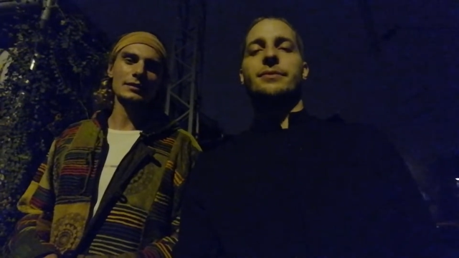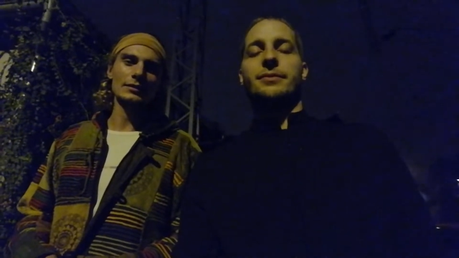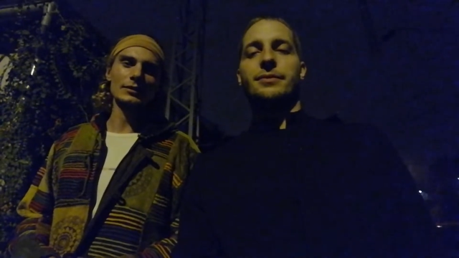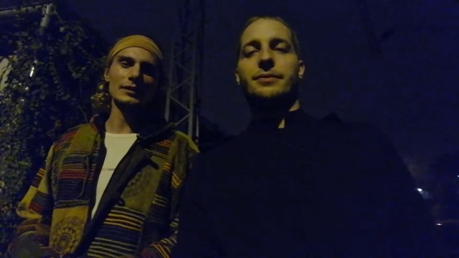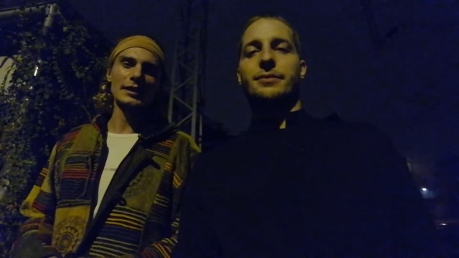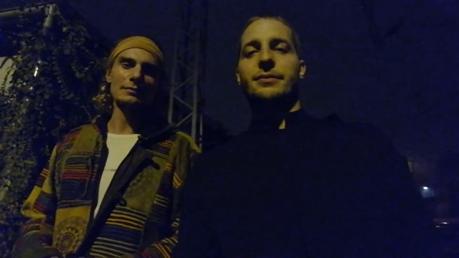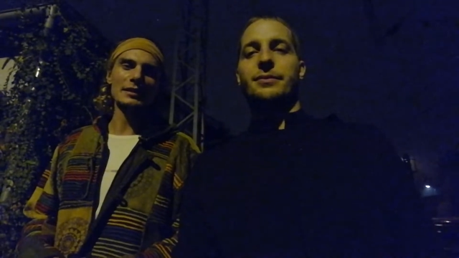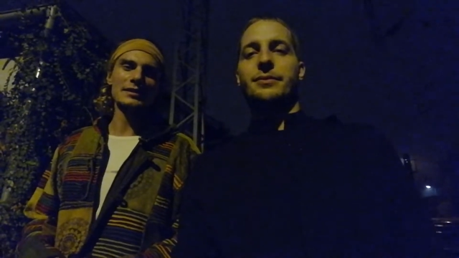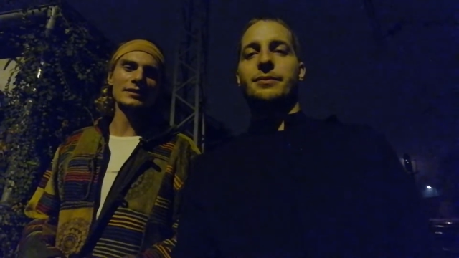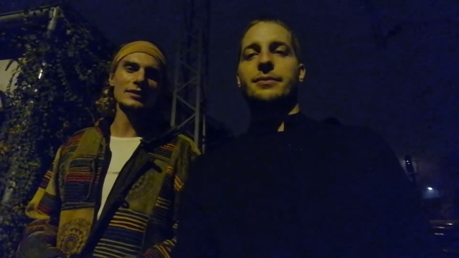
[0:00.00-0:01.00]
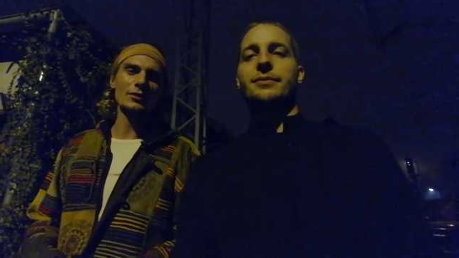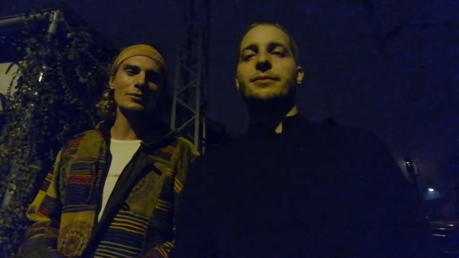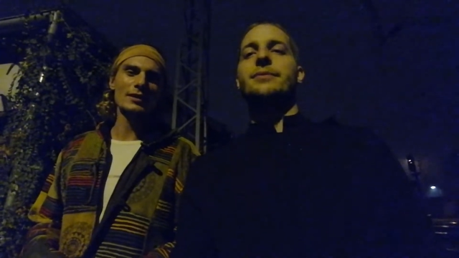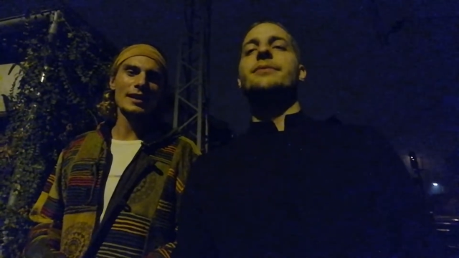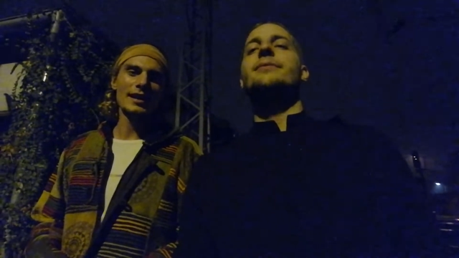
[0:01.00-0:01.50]
Speaker 1: or 9 months ago
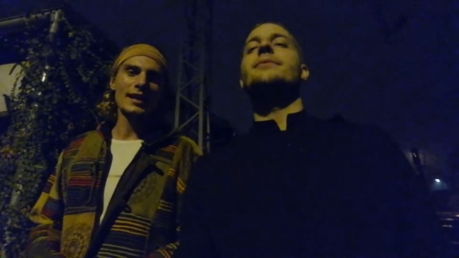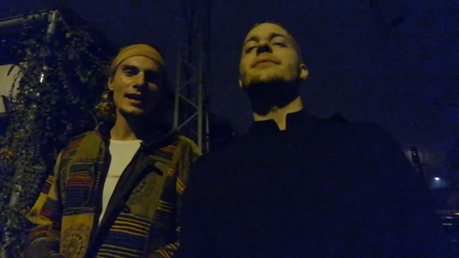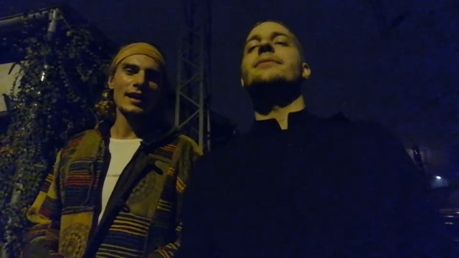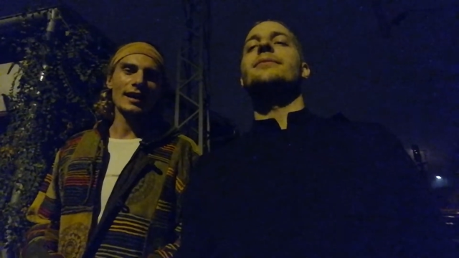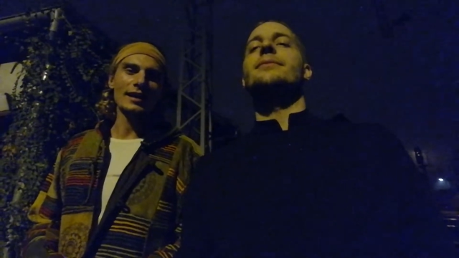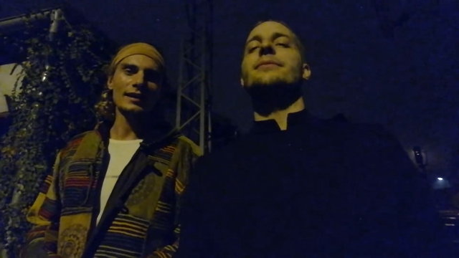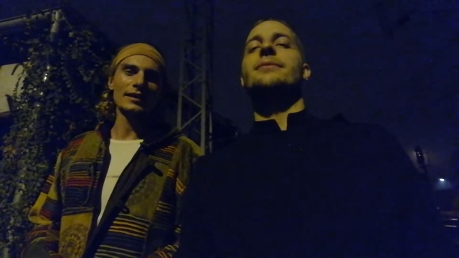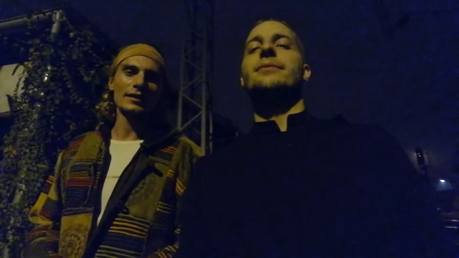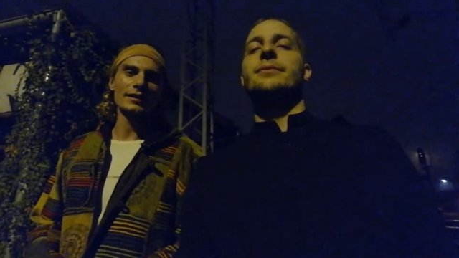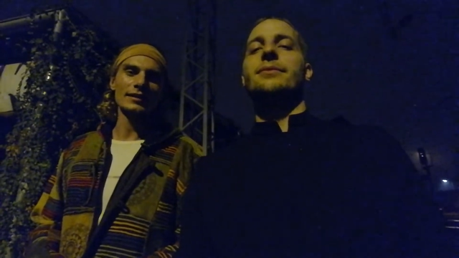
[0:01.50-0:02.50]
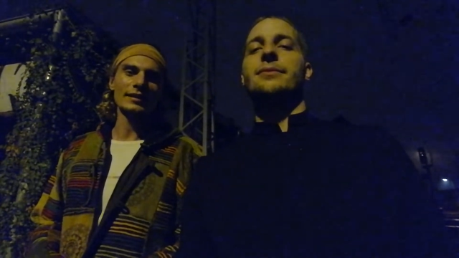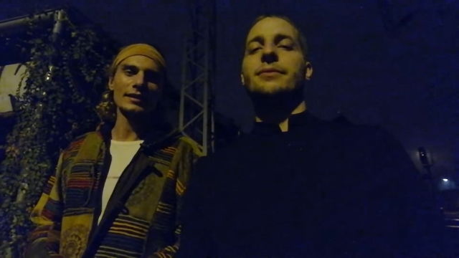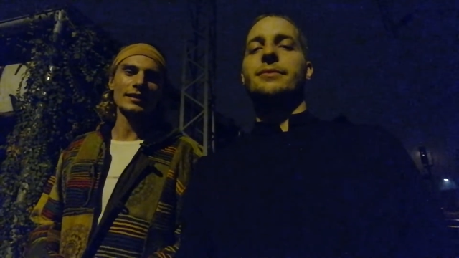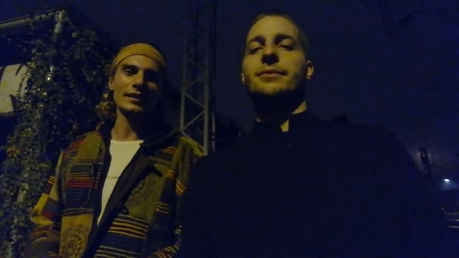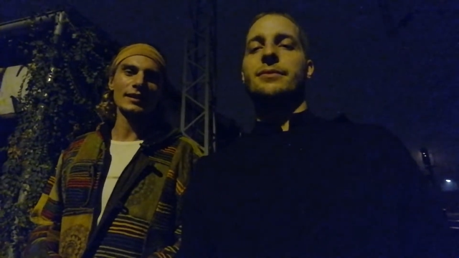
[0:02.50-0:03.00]

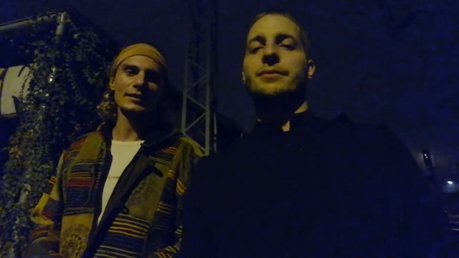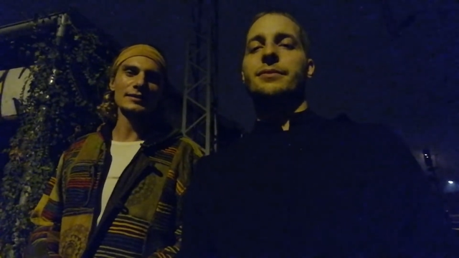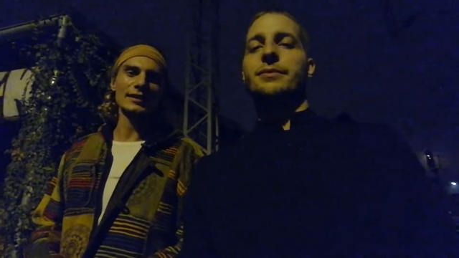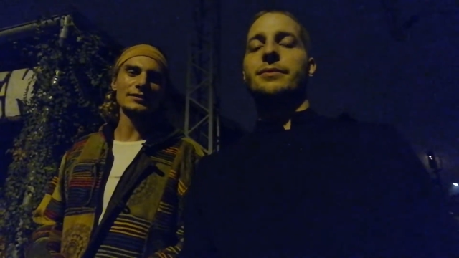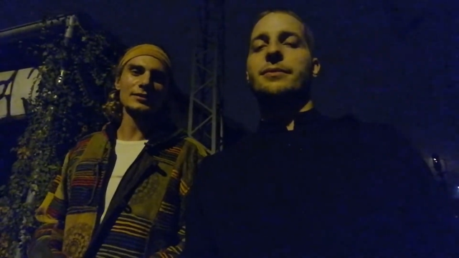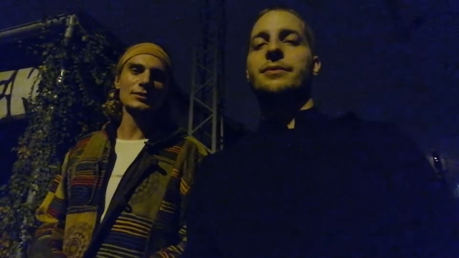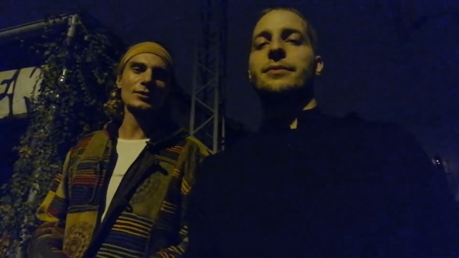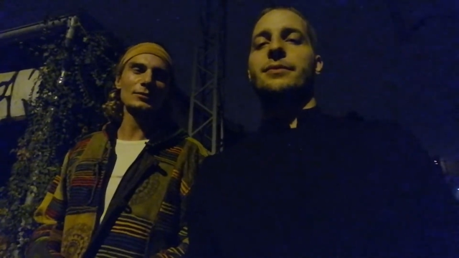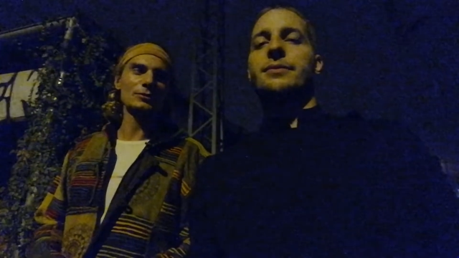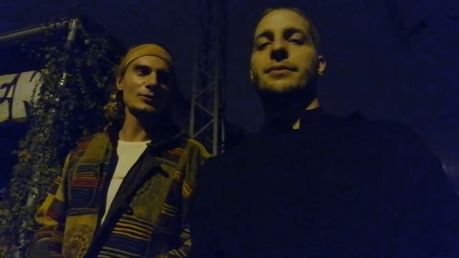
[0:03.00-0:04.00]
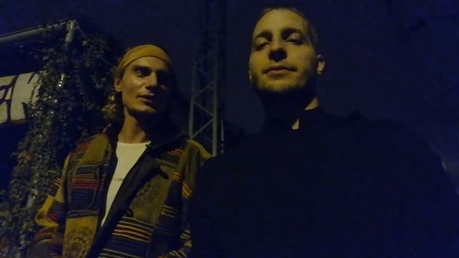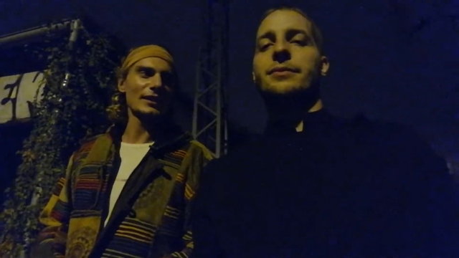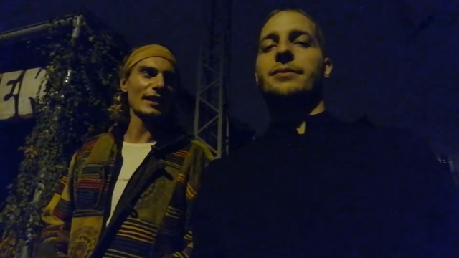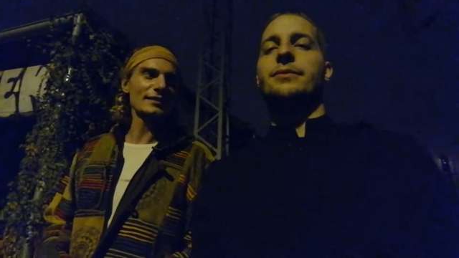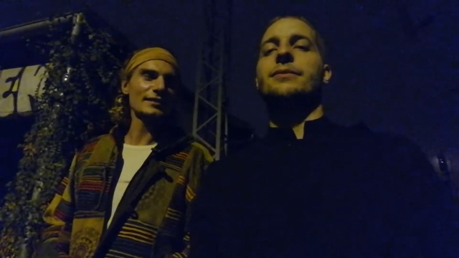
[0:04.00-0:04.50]
I started to go to yoga
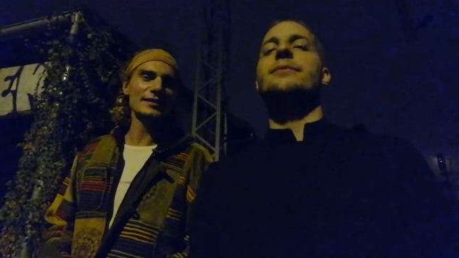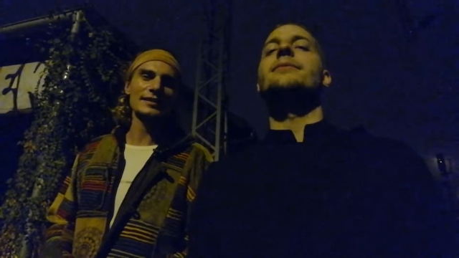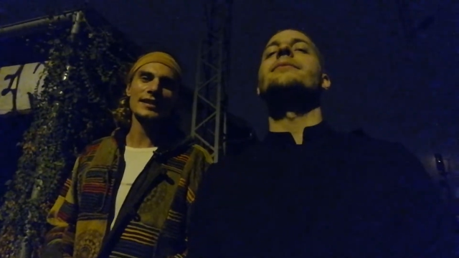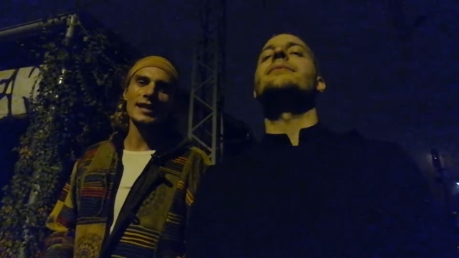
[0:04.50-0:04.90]
classes,